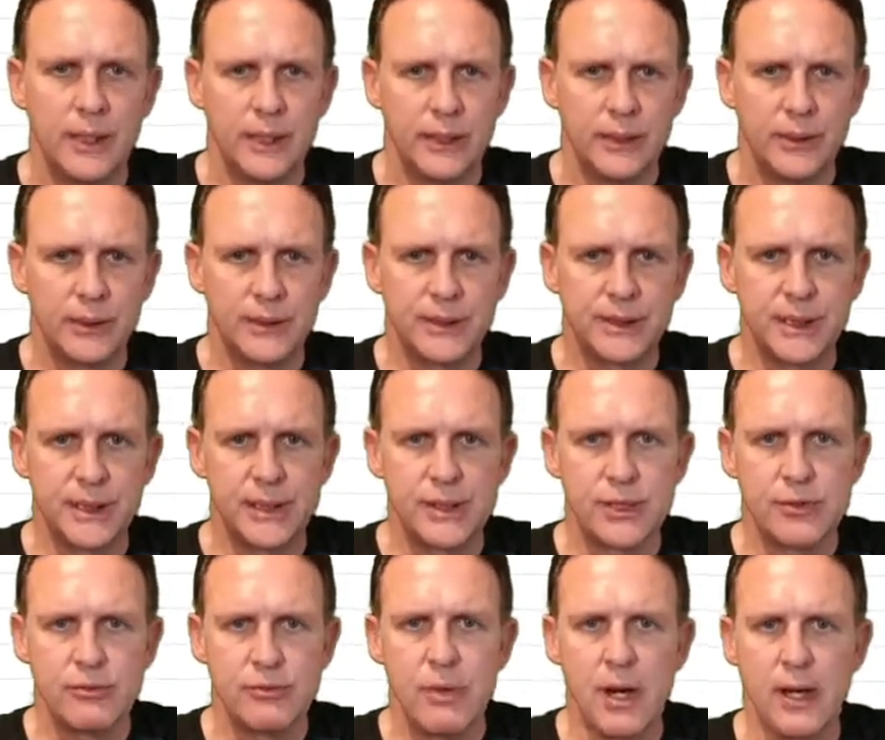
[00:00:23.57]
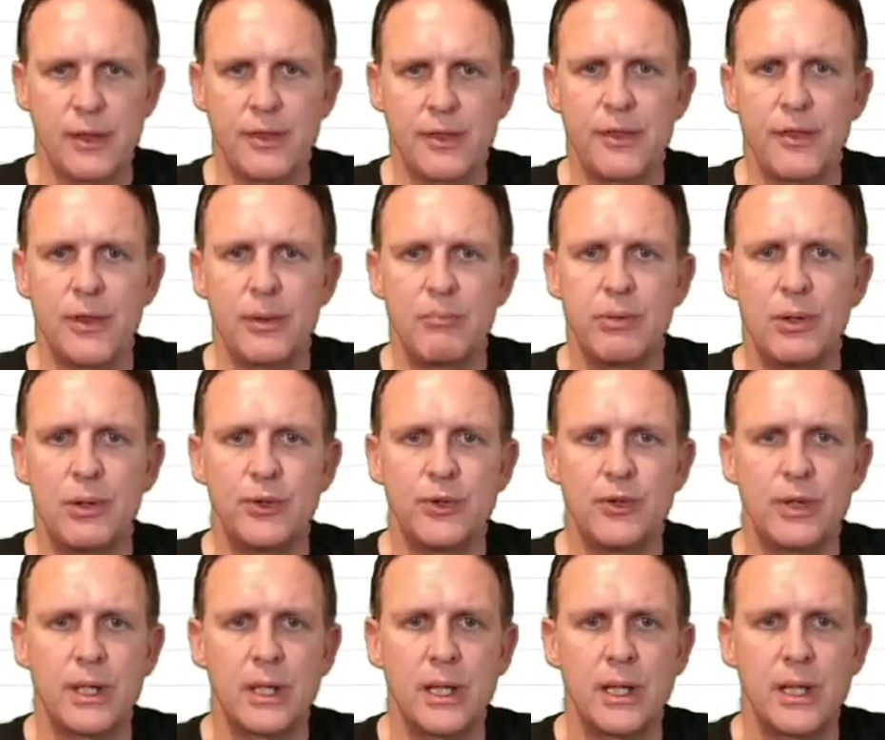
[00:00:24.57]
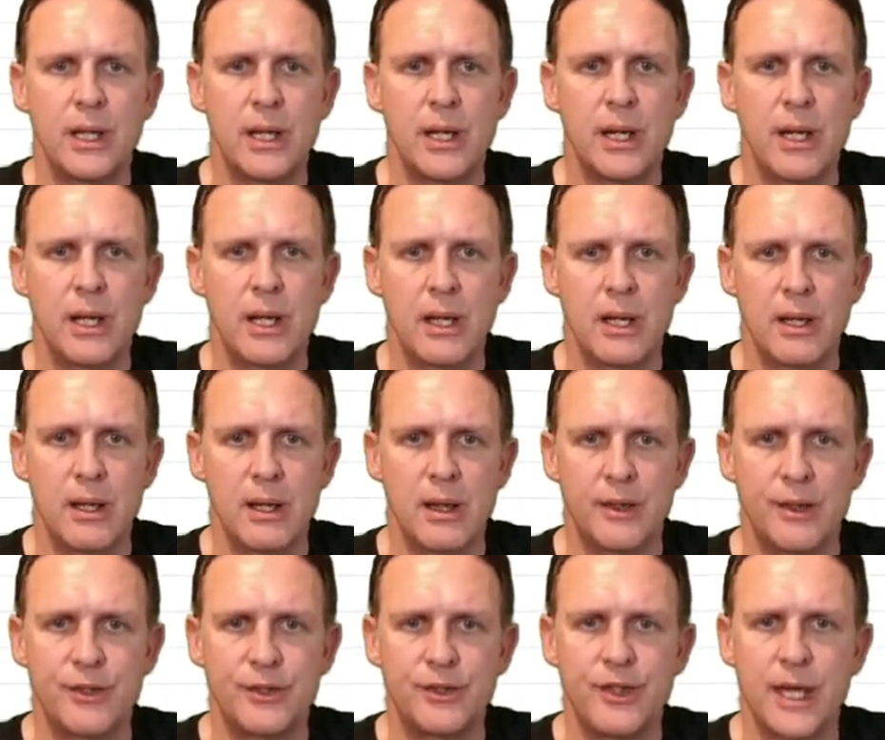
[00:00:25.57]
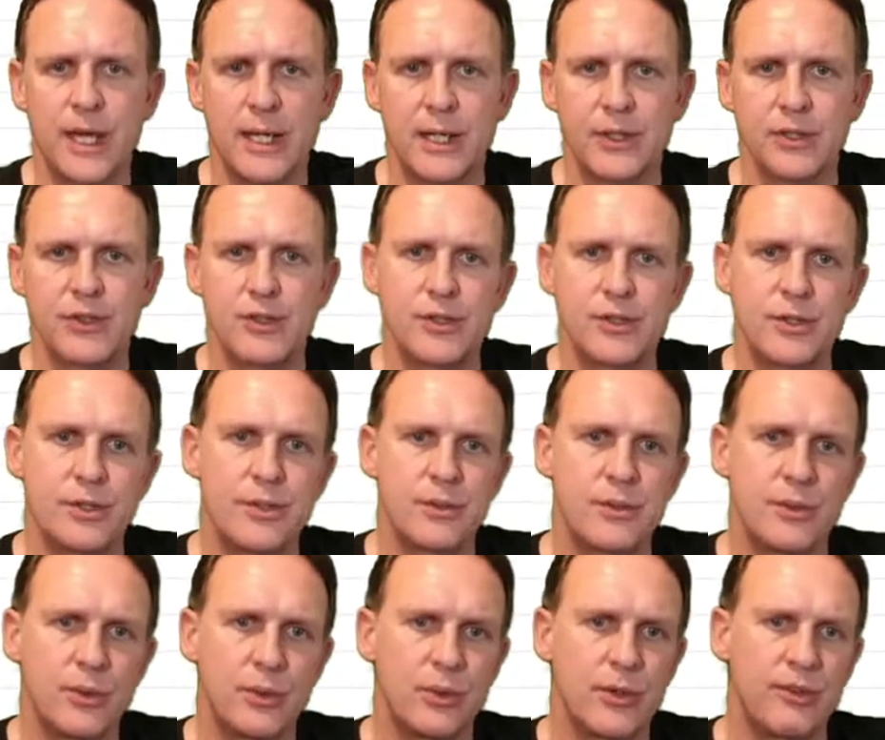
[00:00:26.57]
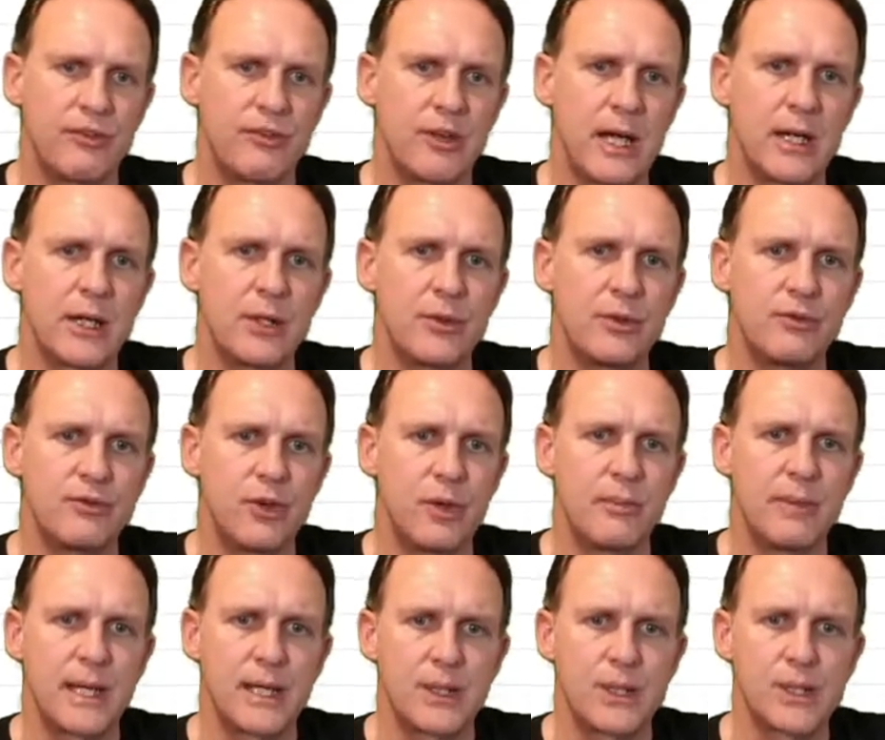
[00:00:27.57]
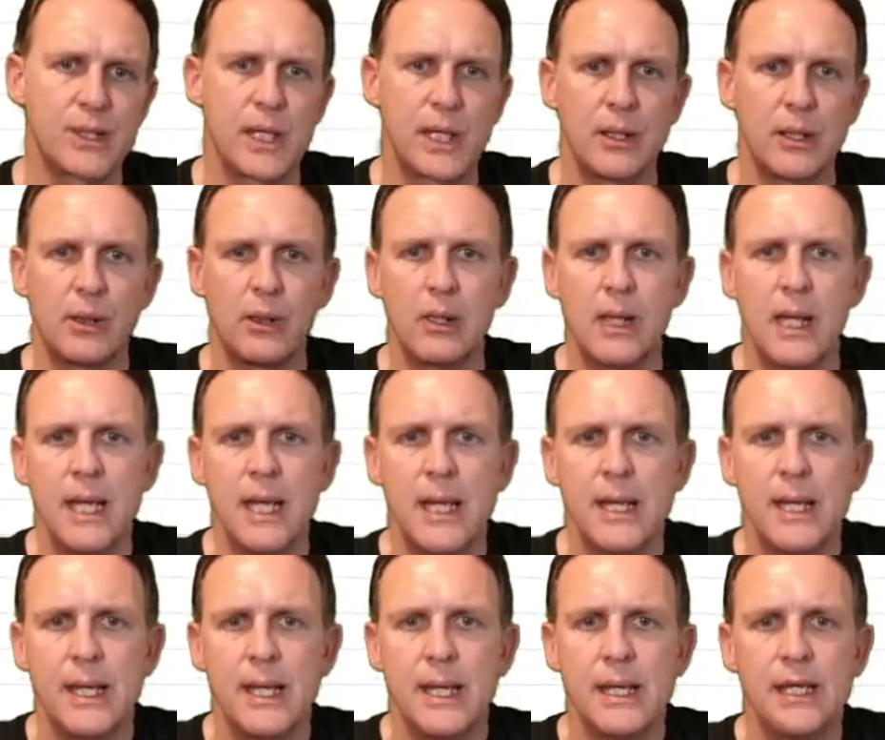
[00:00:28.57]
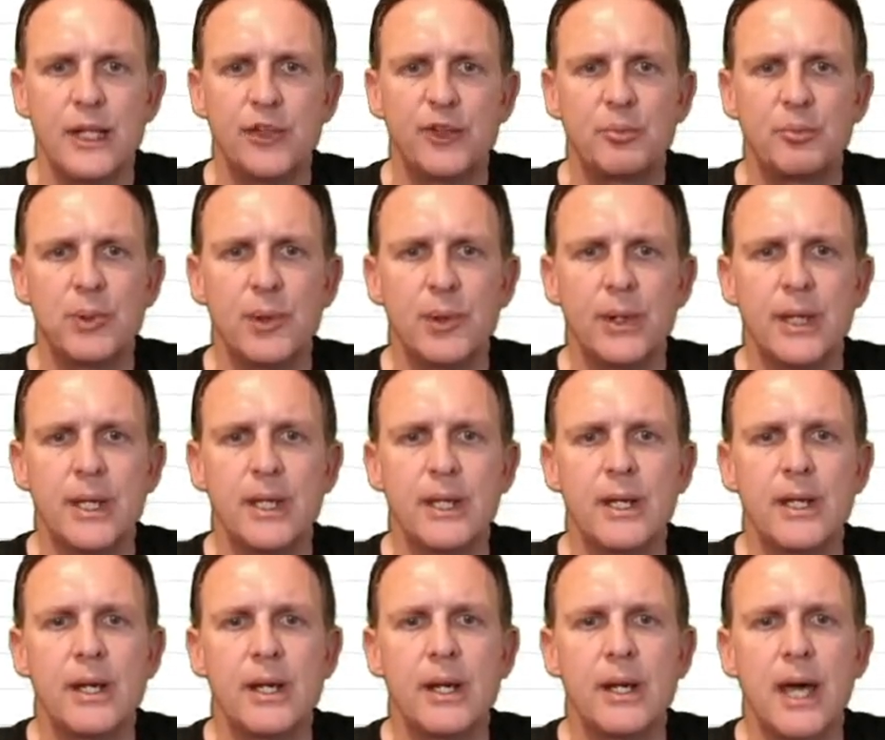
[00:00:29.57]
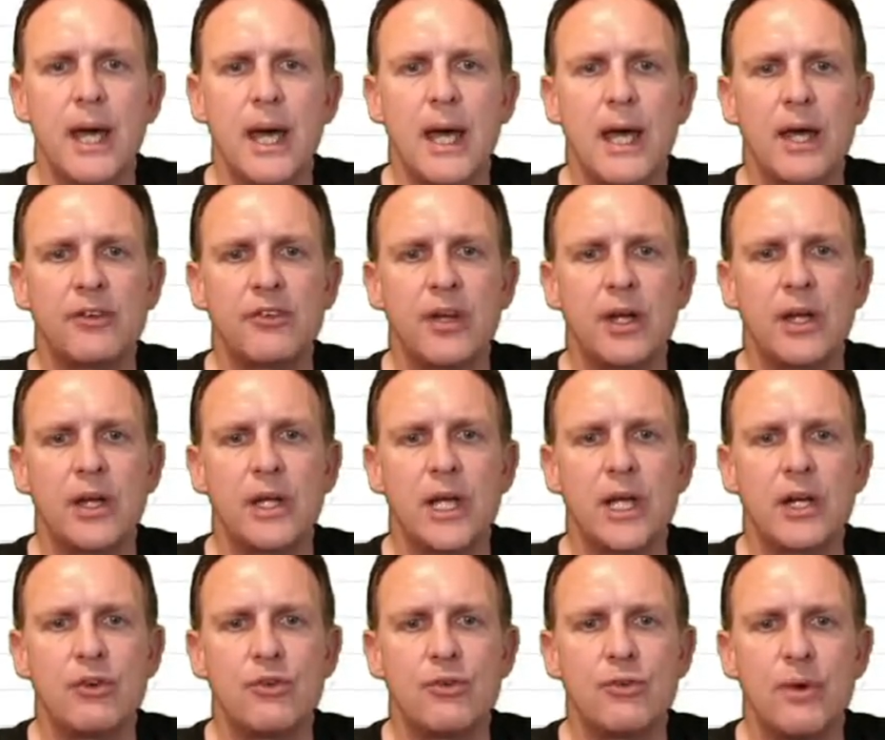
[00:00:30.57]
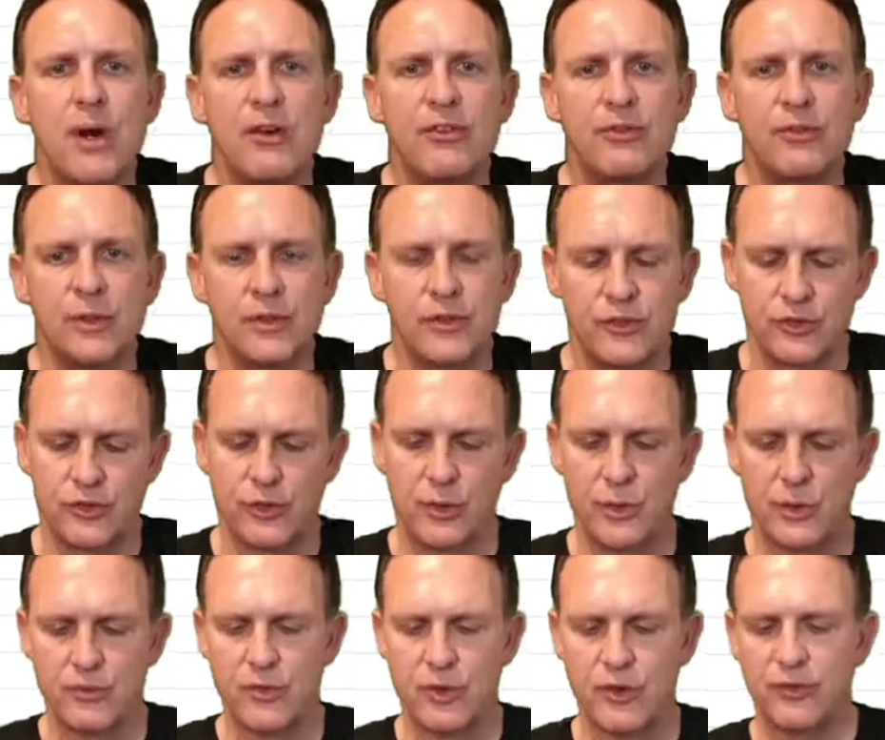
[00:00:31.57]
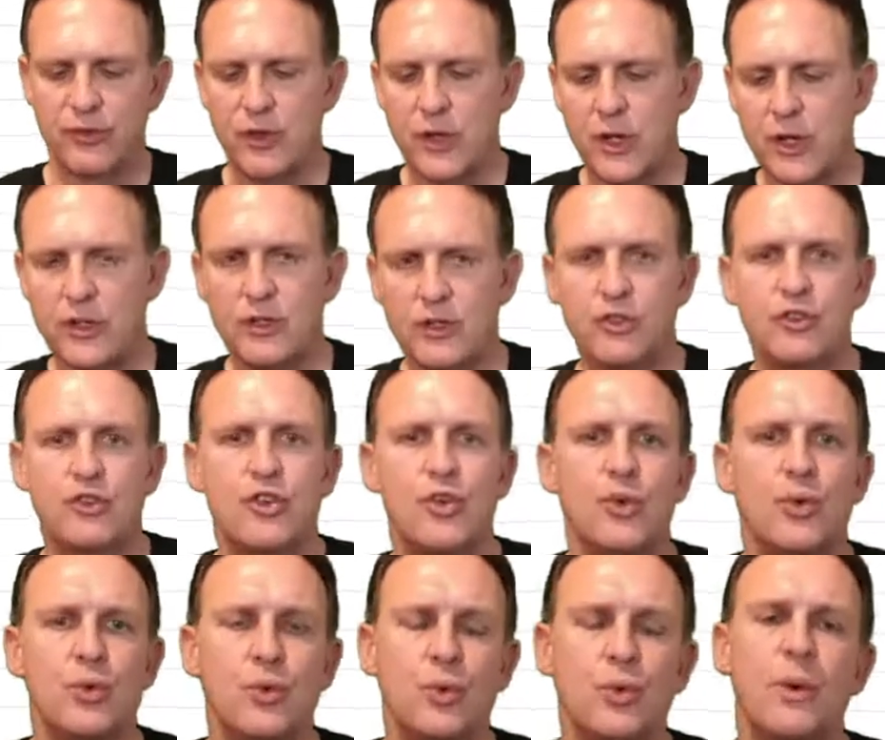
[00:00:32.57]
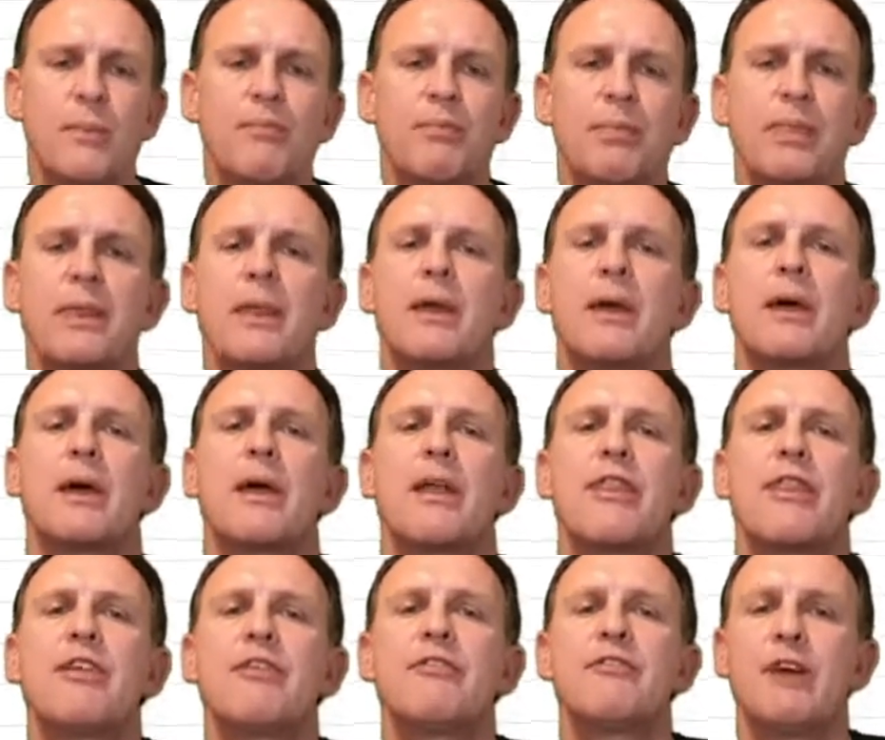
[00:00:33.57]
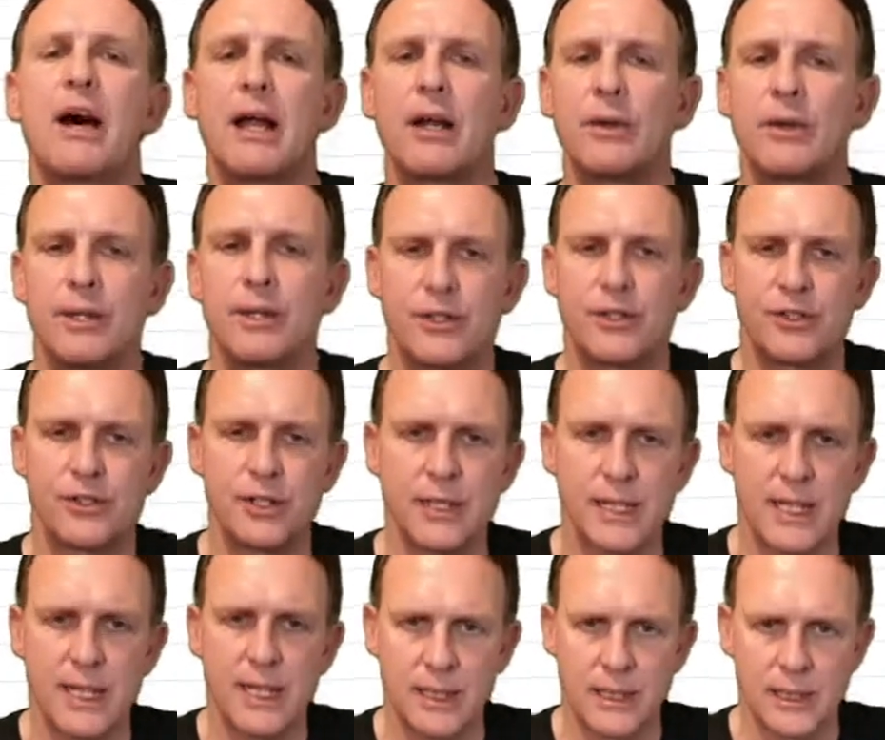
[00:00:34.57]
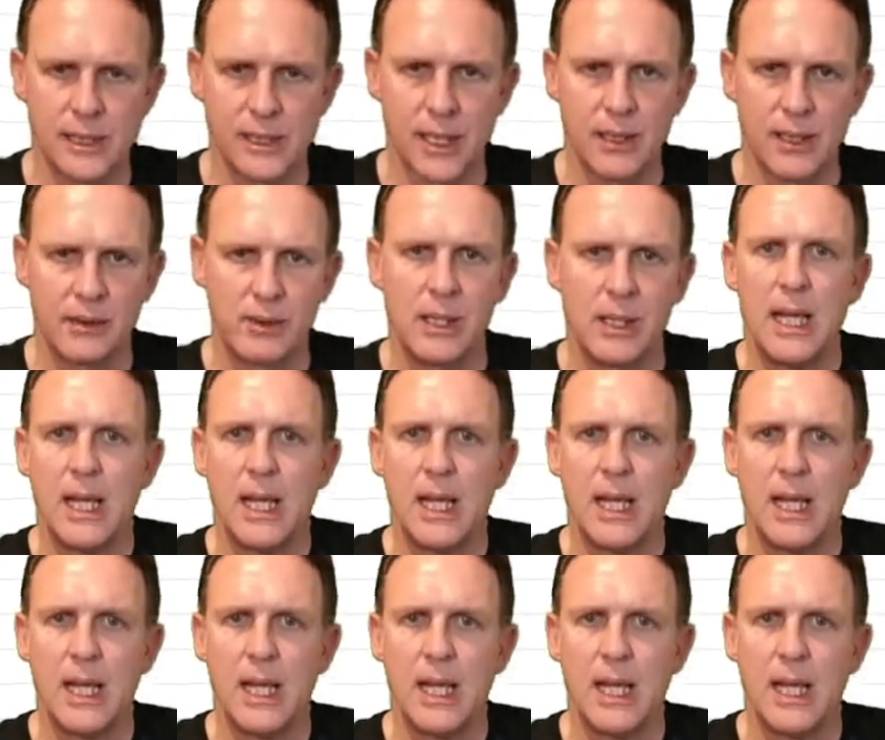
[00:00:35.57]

you'll see that rather than putting in the text or the value from that cell, it's putting it in as a reference, so it refers to the value that's in that cell.